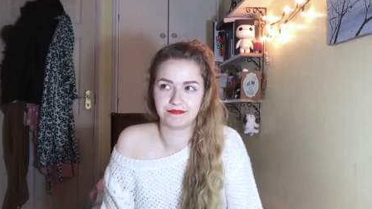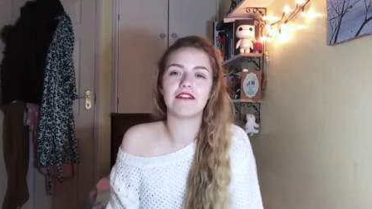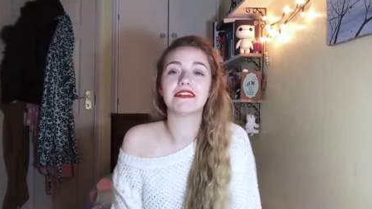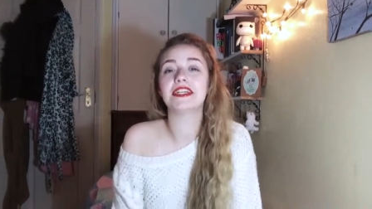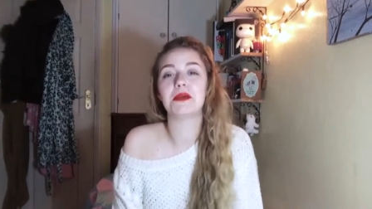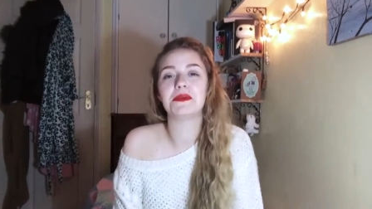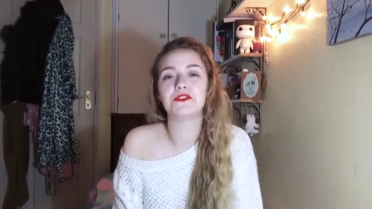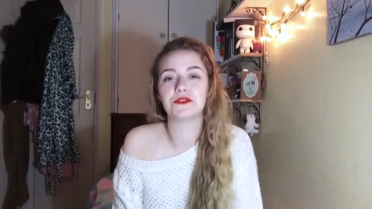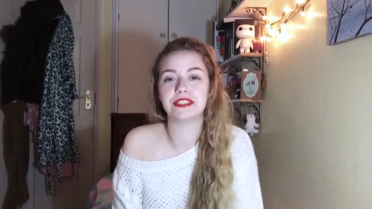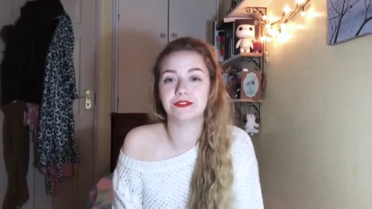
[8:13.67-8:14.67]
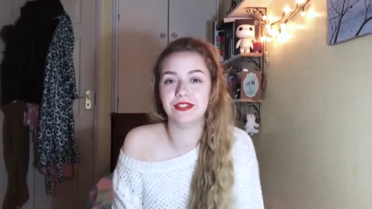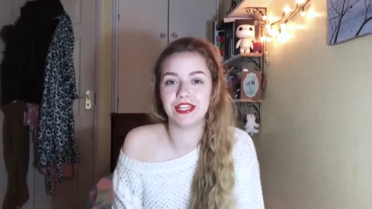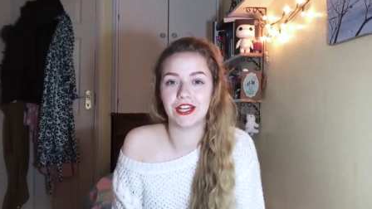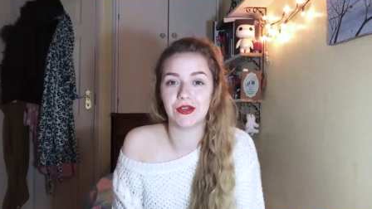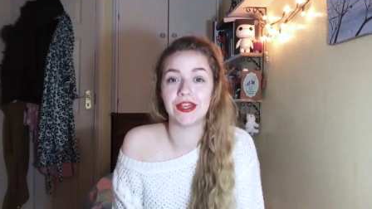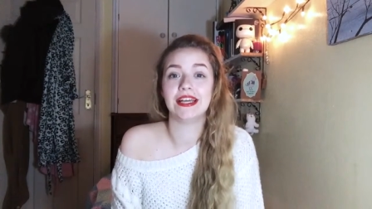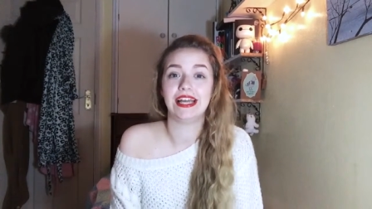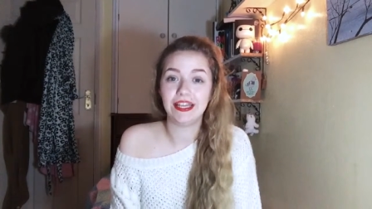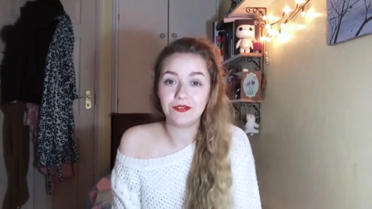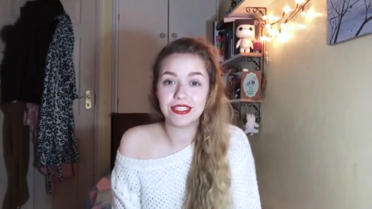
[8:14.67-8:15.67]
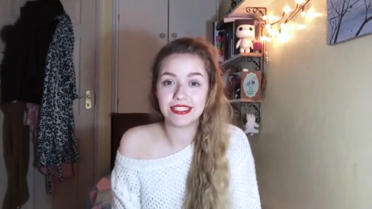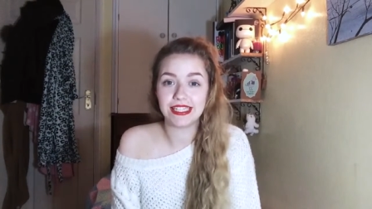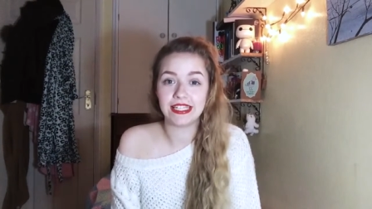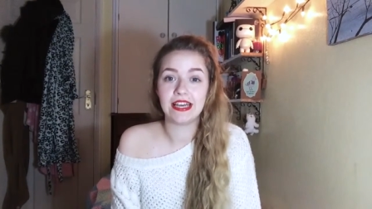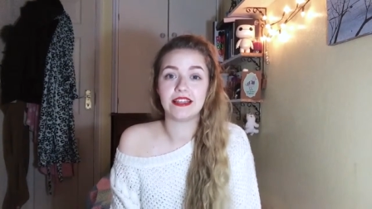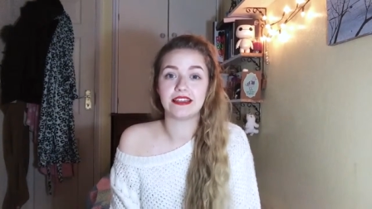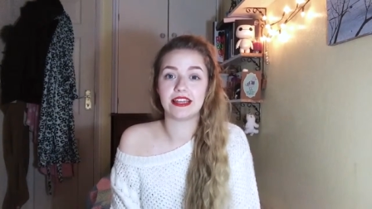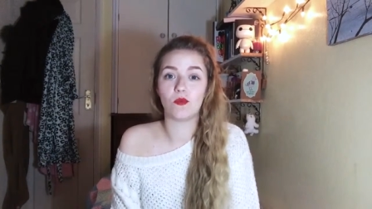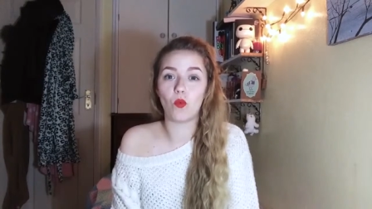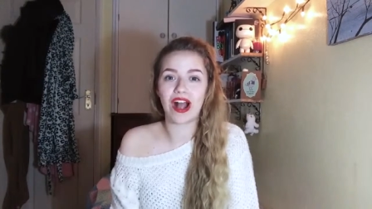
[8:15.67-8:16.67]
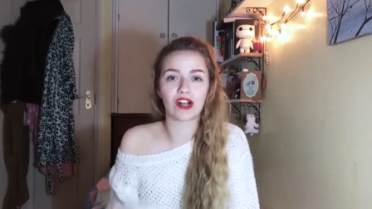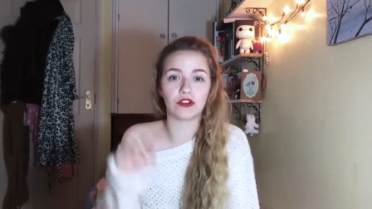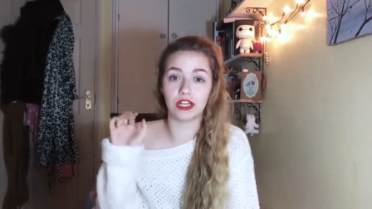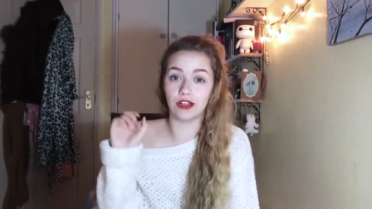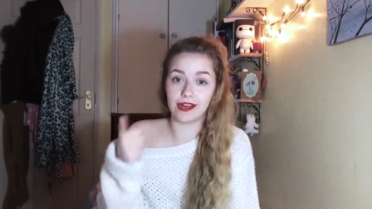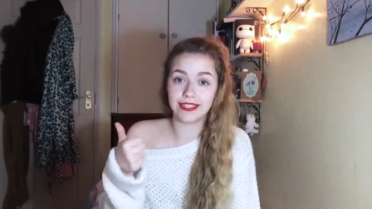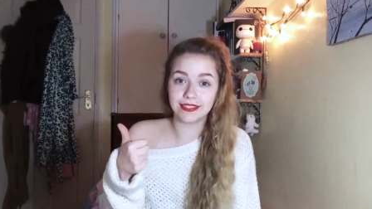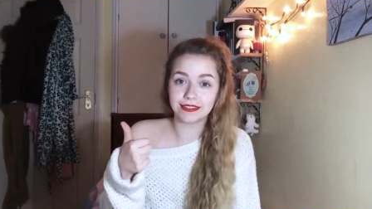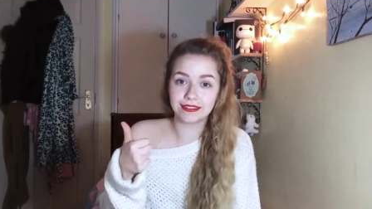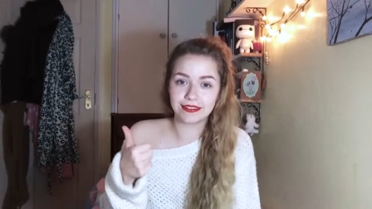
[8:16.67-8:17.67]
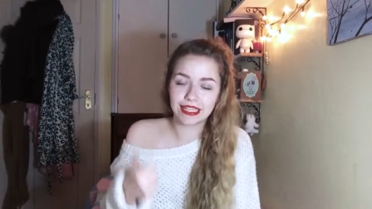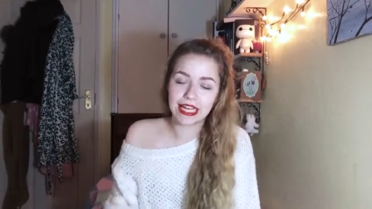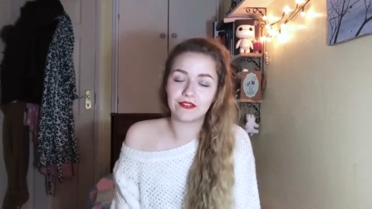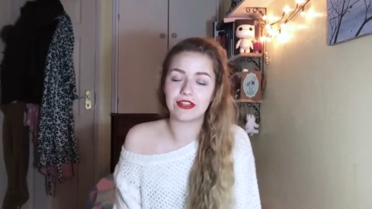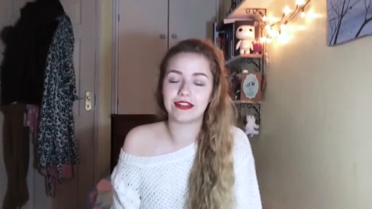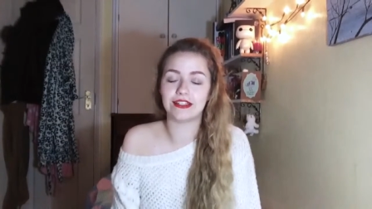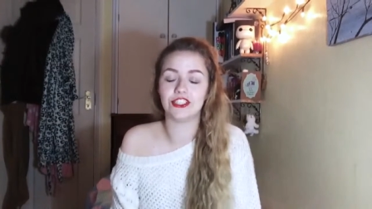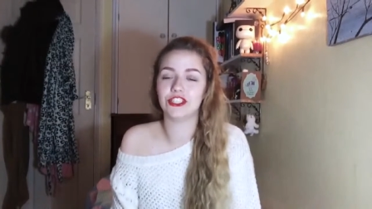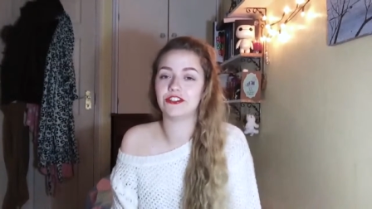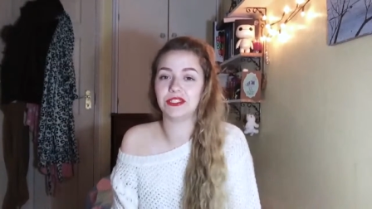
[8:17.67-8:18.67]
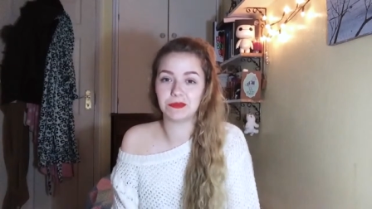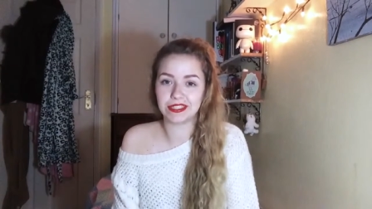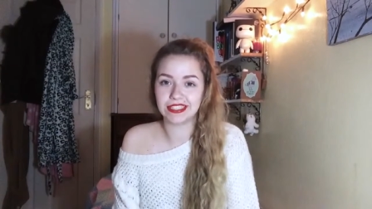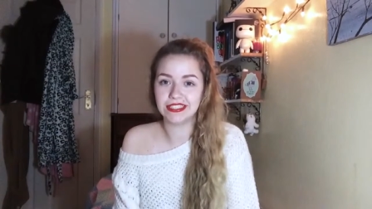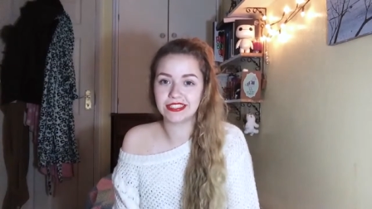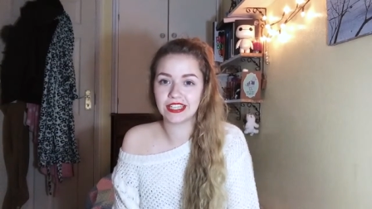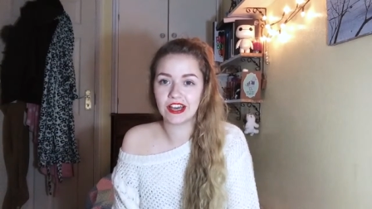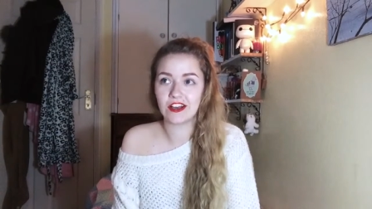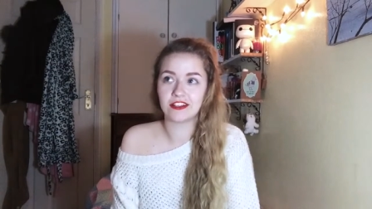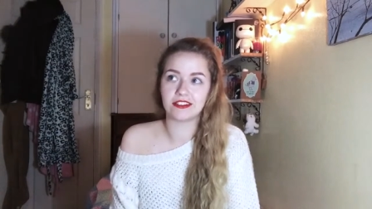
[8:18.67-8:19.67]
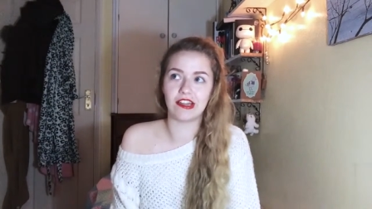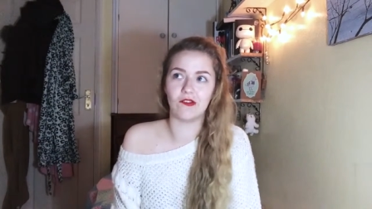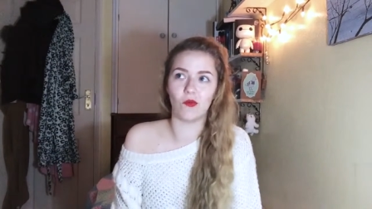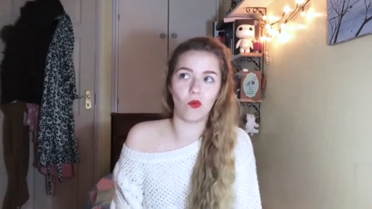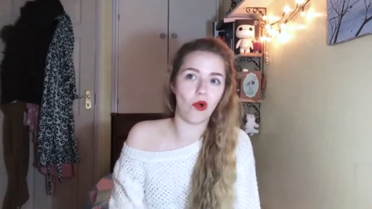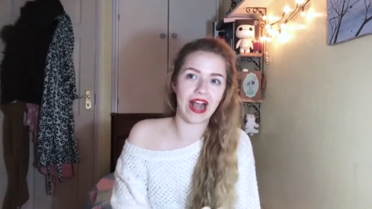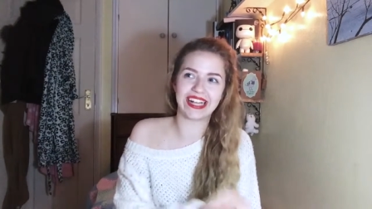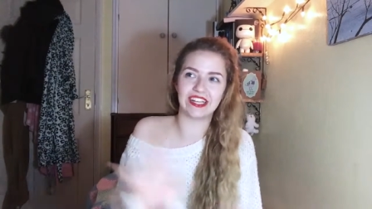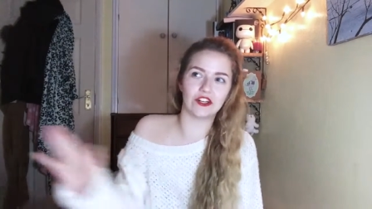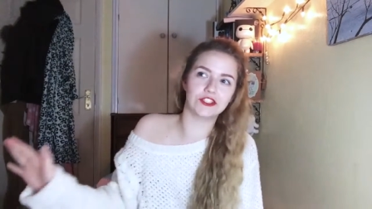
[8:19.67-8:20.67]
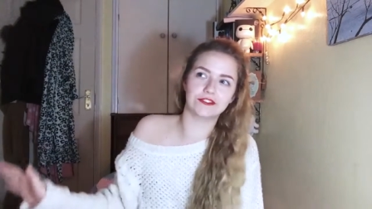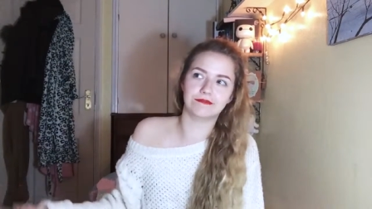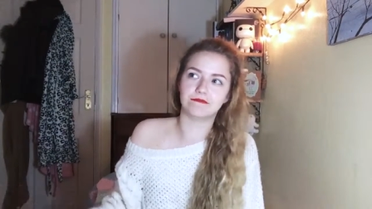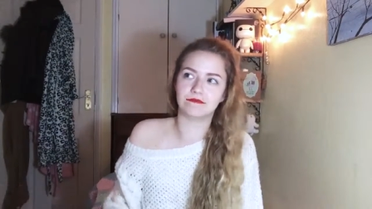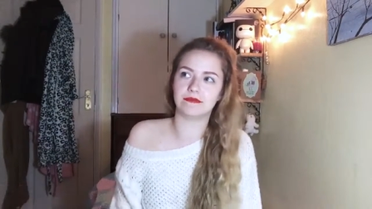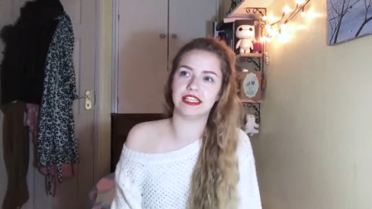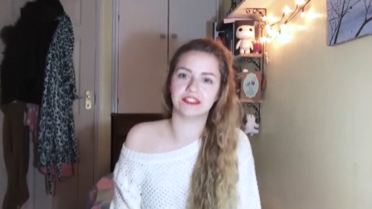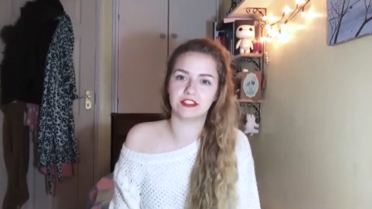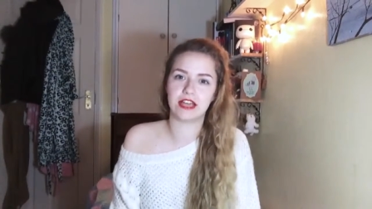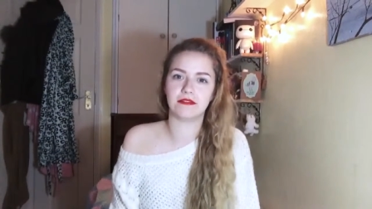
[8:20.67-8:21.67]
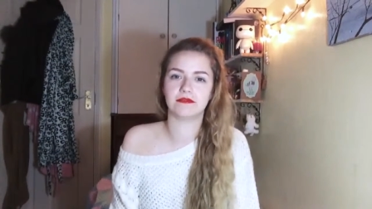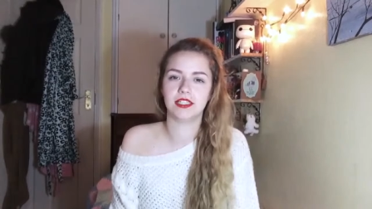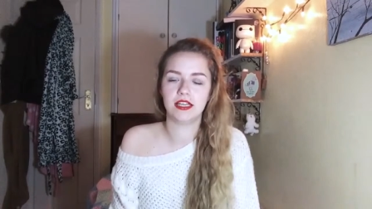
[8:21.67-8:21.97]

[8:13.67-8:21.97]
I really hope you enjoyed this video. If you did, then whack on a like. If you'd like to share it to your buddies, then whack it on the internet.